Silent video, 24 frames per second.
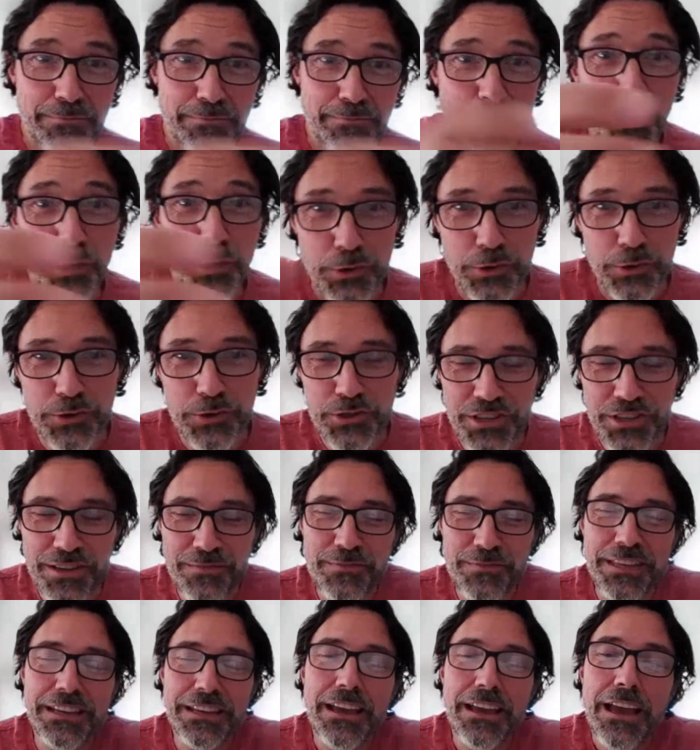in a boat or
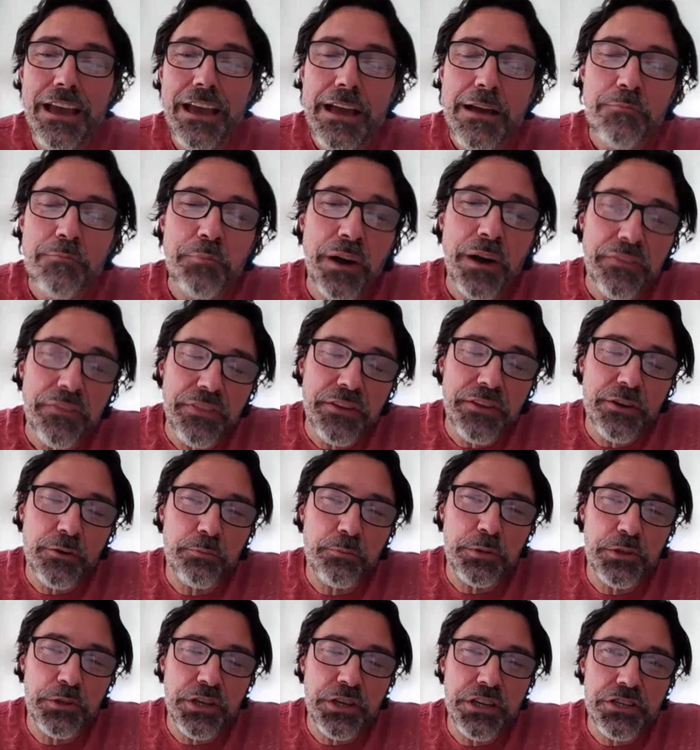something, but there are
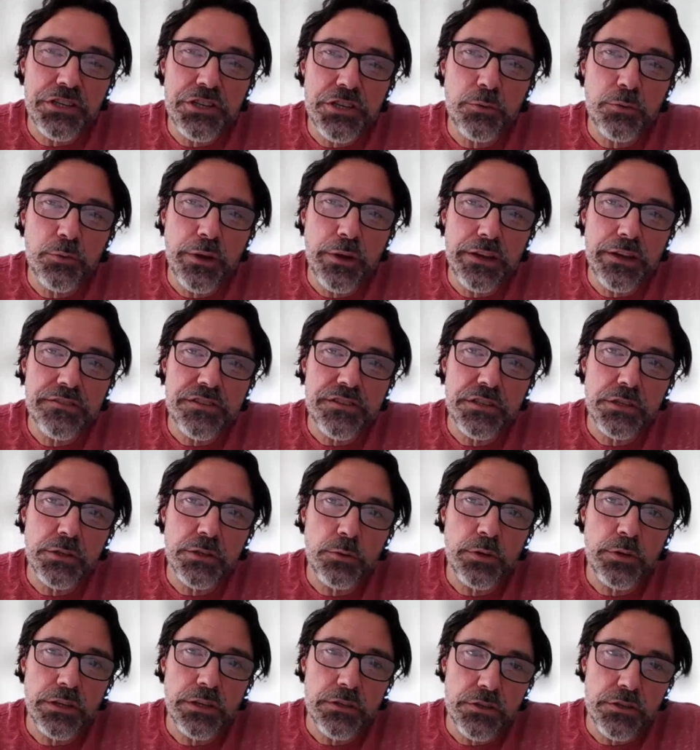potential ways of
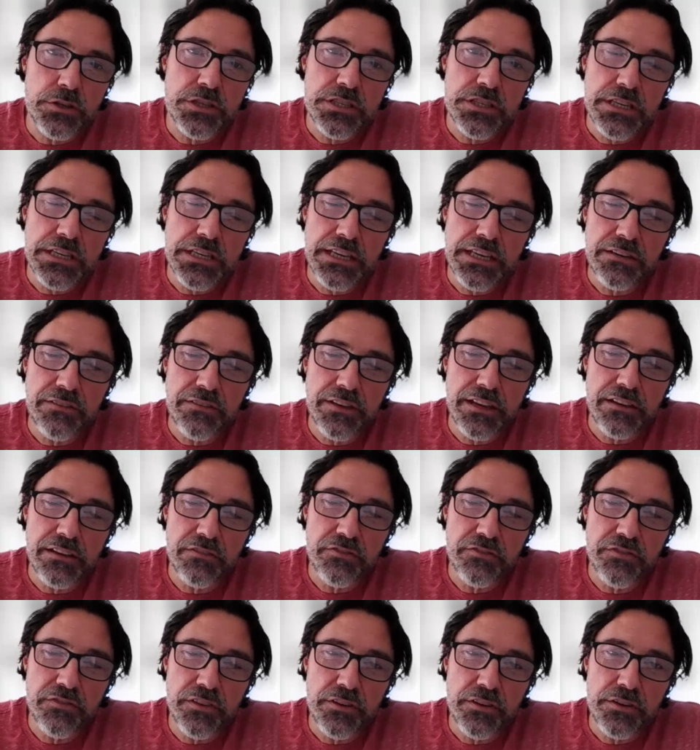doing it to see
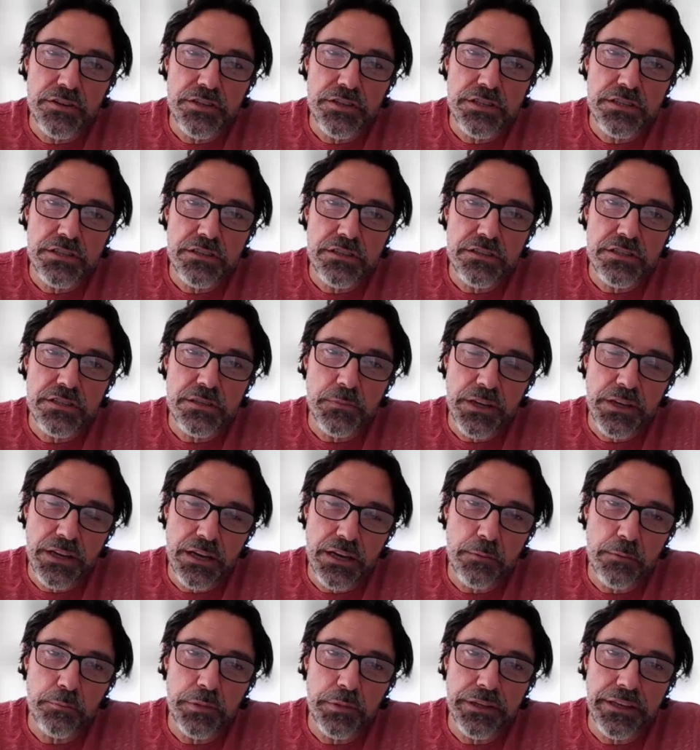if there's some
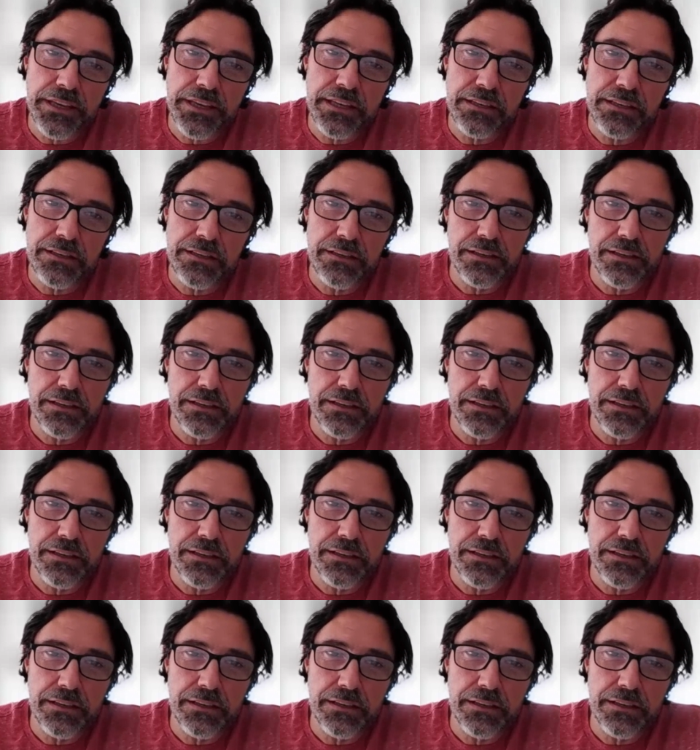coupling